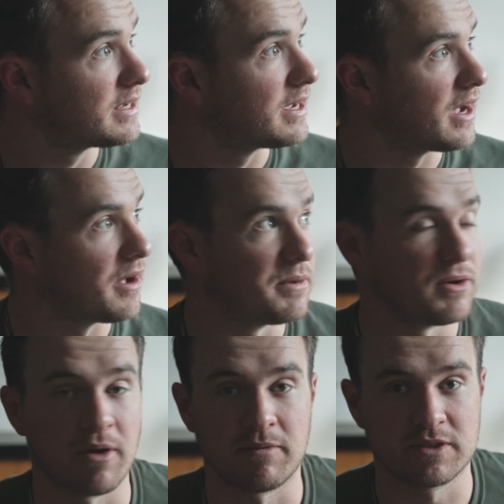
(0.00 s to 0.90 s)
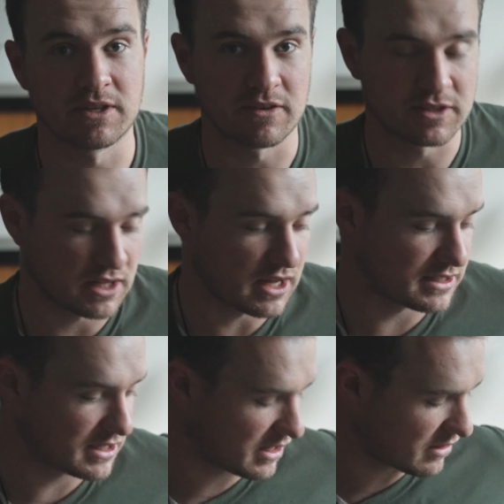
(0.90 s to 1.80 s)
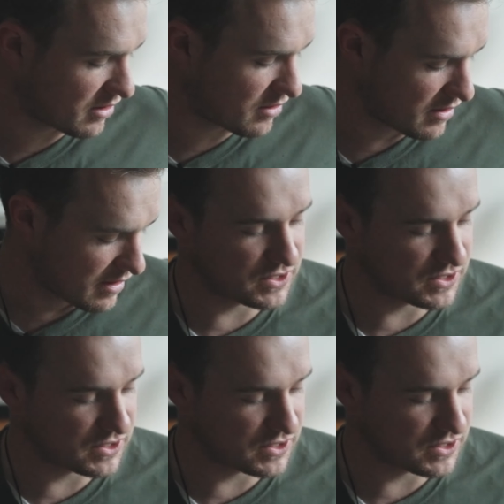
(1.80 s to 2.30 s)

I better wrap this up because the light's getting low.